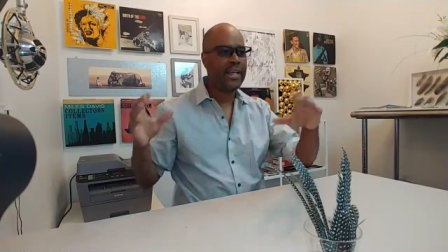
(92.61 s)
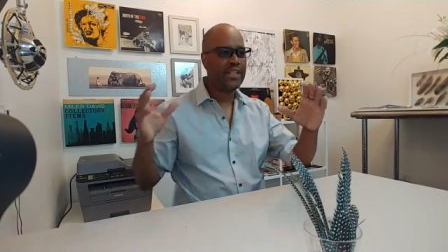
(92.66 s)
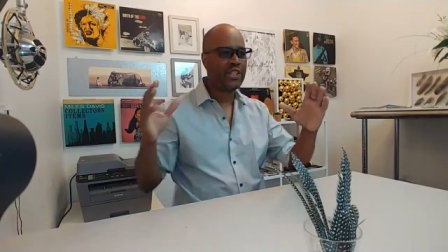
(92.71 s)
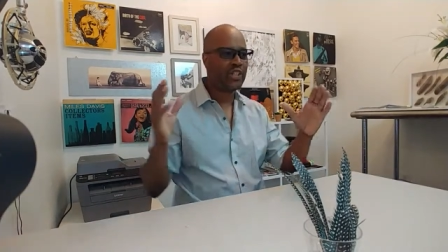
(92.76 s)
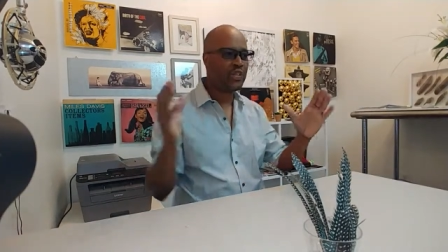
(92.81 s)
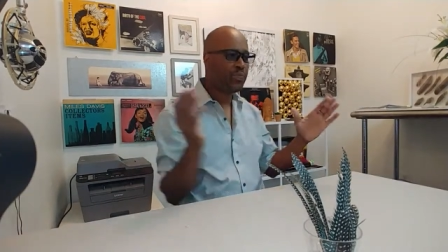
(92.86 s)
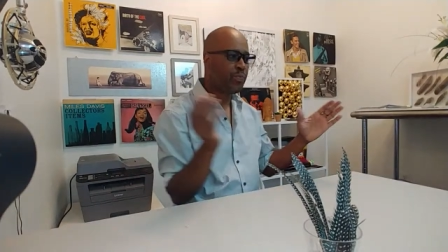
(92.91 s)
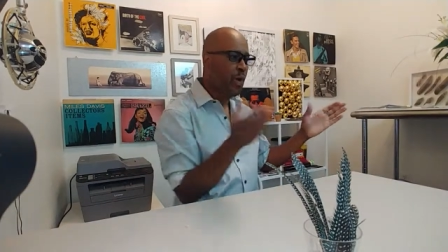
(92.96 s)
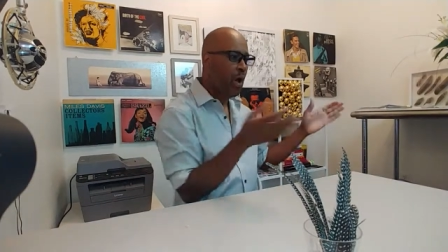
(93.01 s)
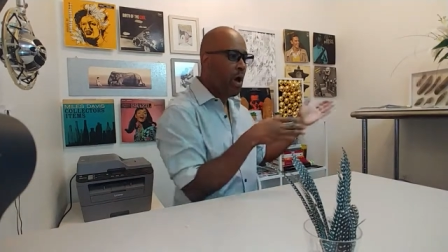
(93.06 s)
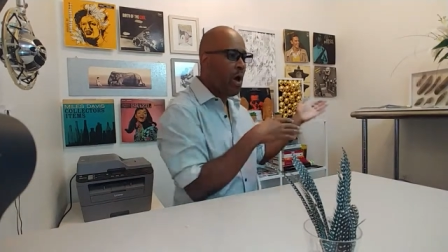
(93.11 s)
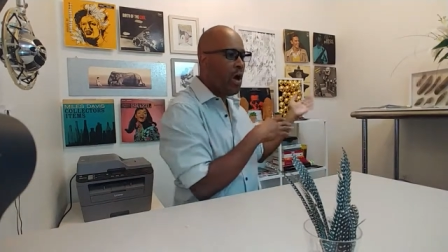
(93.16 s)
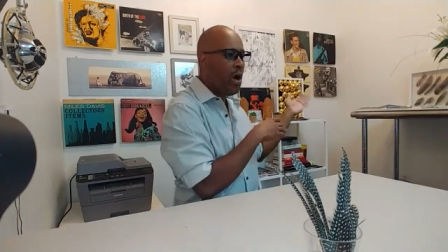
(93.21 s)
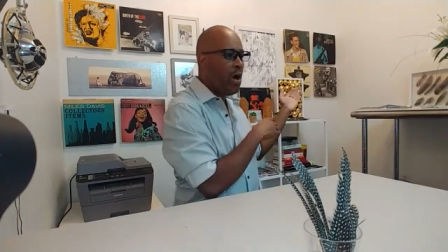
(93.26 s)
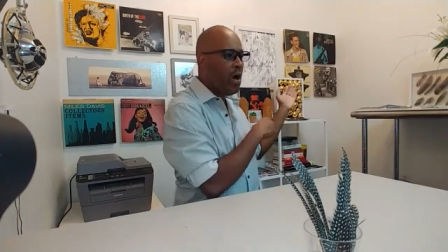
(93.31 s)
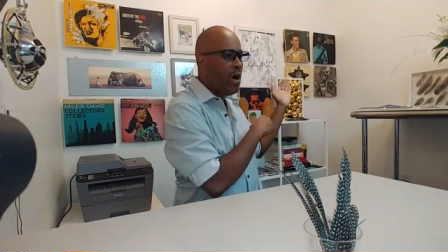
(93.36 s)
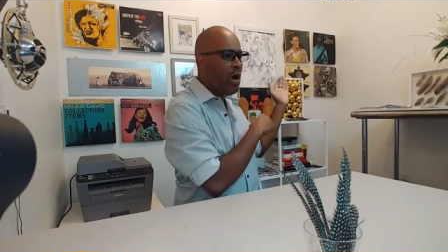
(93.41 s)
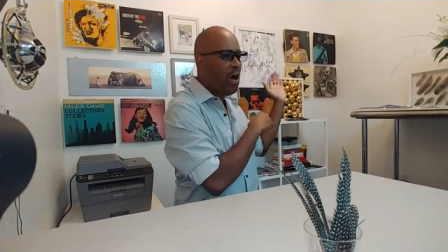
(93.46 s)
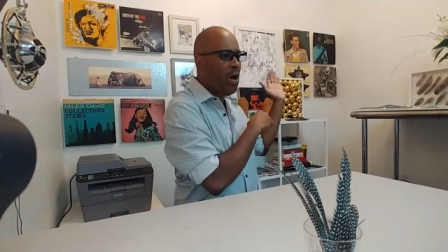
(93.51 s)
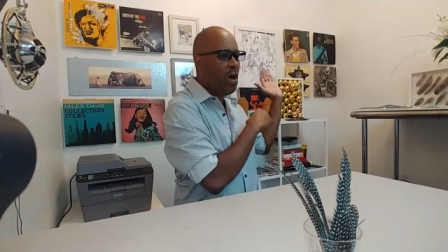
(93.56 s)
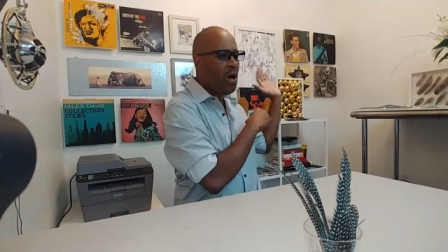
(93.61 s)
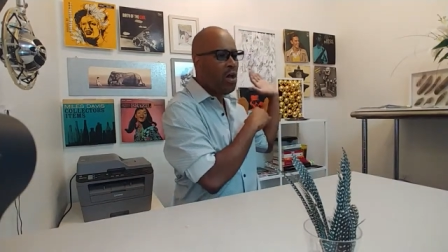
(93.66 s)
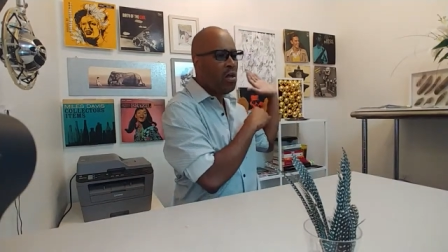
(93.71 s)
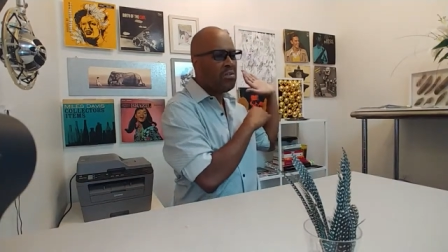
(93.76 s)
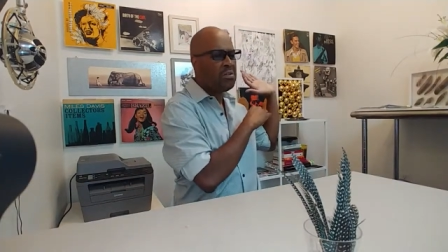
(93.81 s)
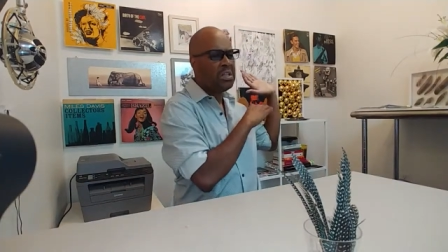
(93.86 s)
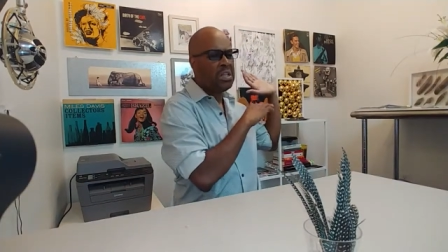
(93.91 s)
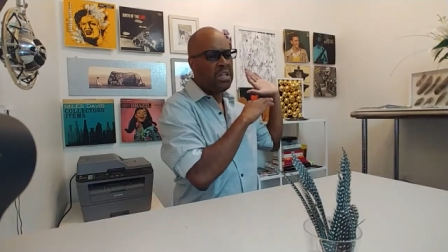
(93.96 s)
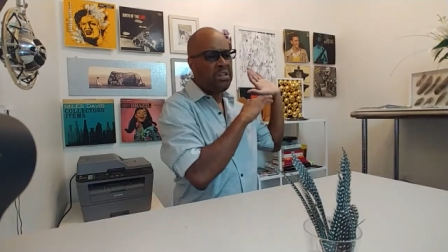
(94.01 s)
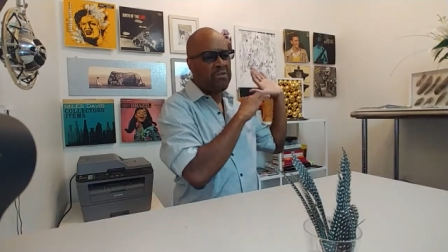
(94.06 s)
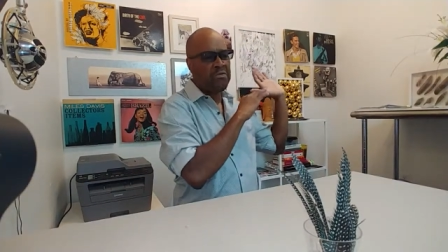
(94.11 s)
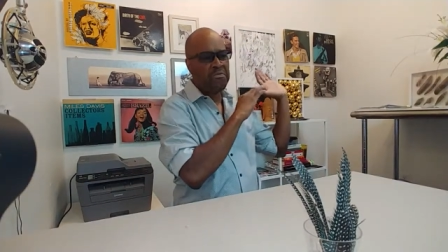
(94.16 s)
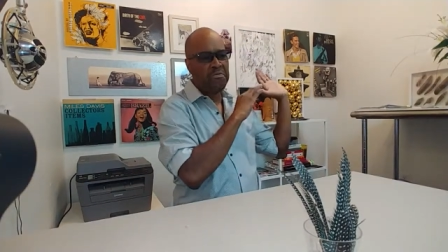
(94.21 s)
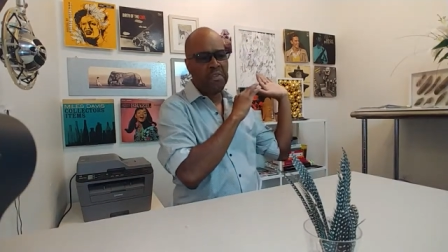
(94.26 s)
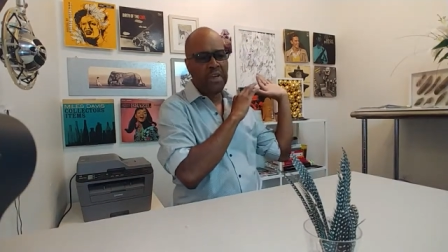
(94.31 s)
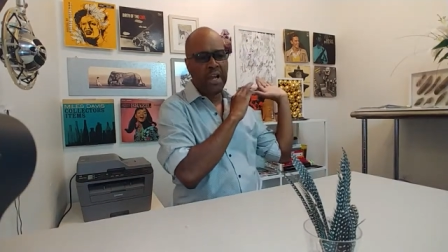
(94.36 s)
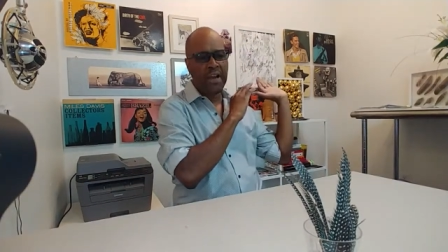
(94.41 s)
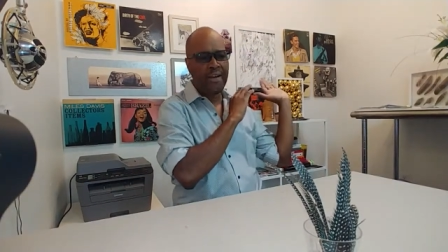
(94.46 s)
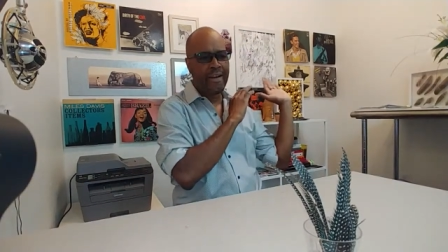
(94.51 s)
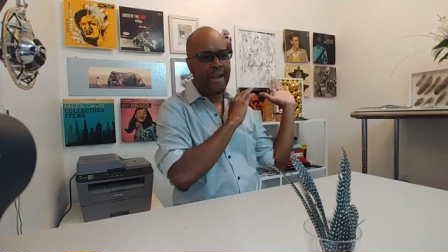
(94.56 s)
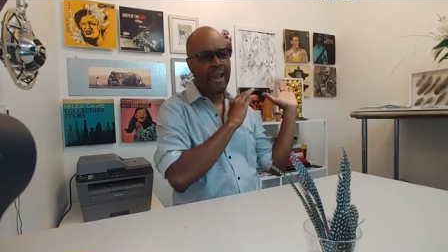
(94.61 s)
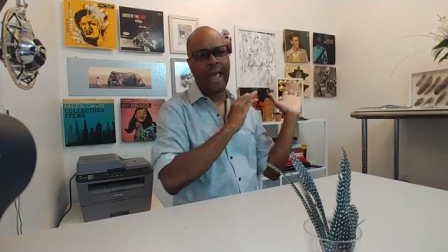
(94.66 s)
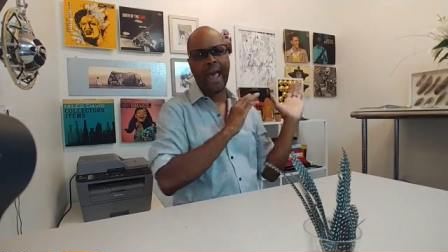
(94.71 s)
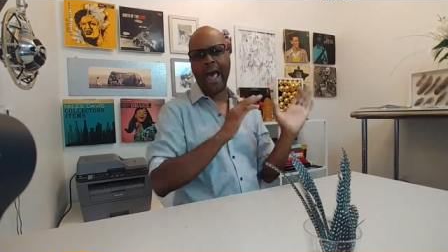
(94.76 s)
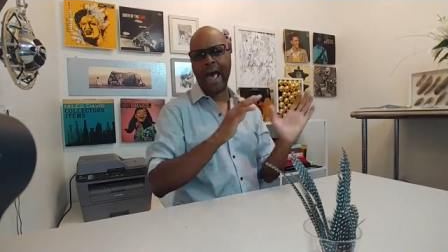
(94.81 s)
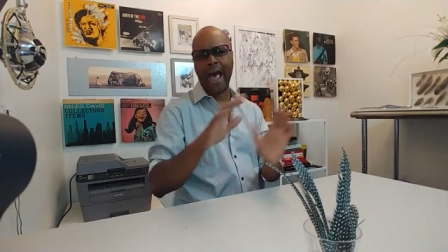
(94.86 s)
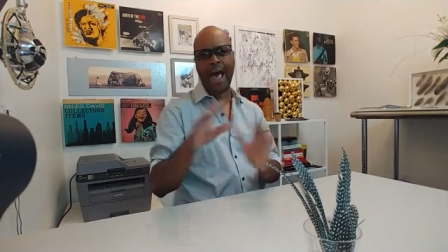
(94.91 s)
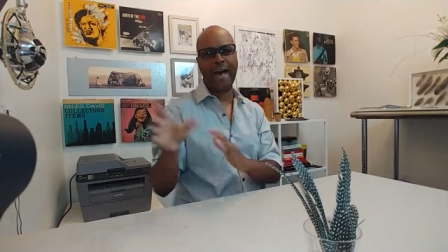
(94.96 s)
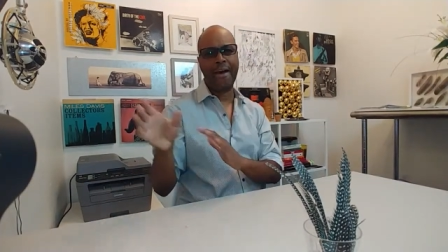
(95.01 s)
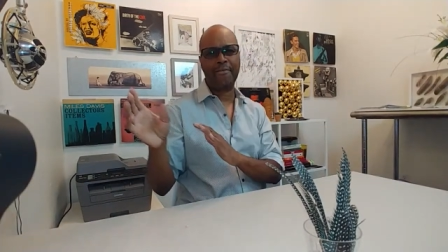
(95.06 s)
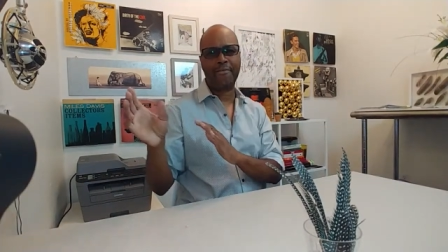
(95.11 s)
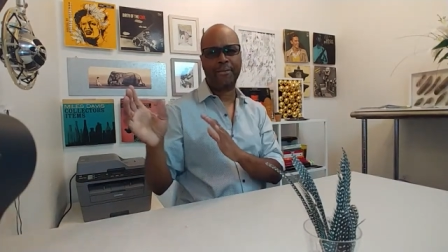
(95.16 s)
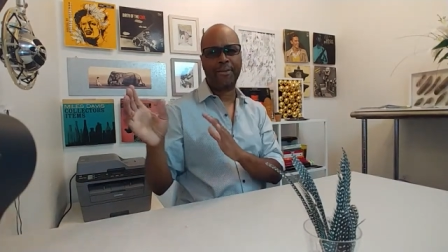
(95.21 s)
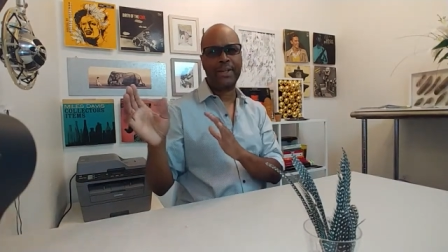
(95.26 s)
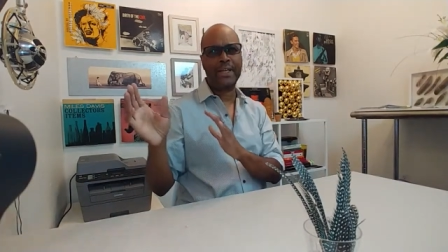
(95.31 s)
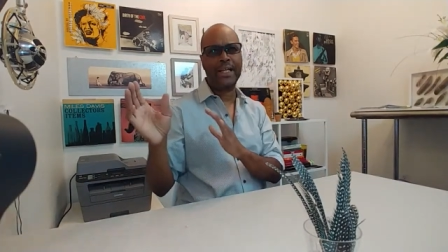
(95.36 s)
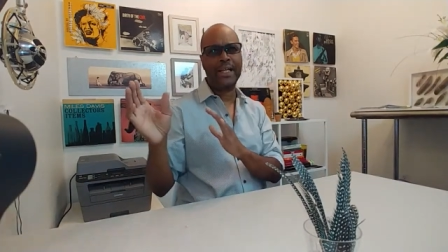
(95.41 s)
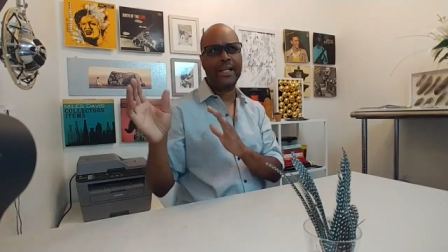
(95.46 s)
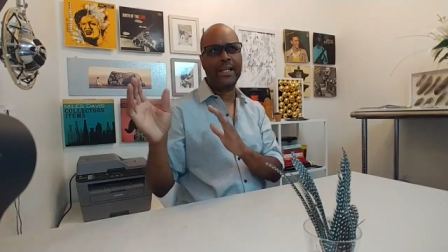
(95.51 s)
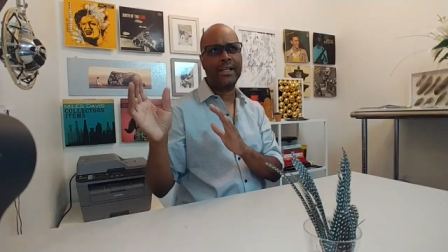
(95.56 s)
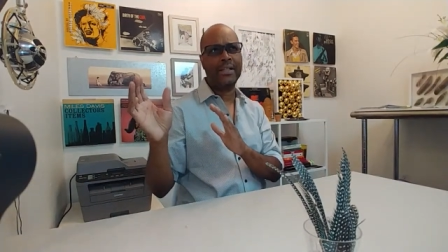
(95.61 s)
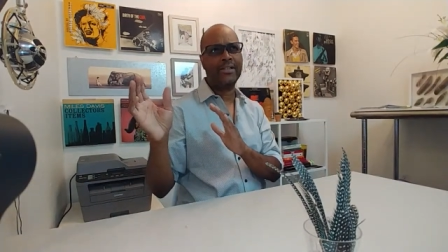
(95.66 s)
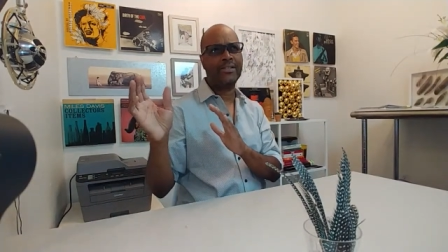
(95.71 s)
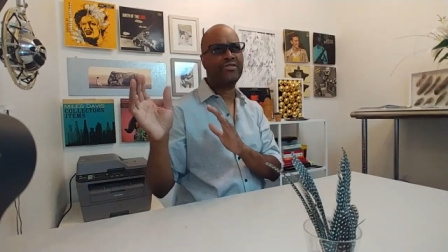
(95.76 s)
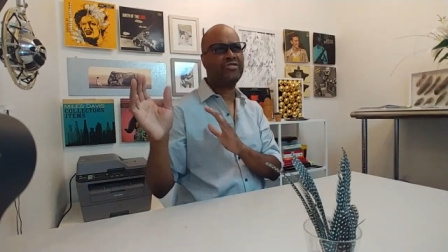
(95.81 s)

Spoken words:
small, very average,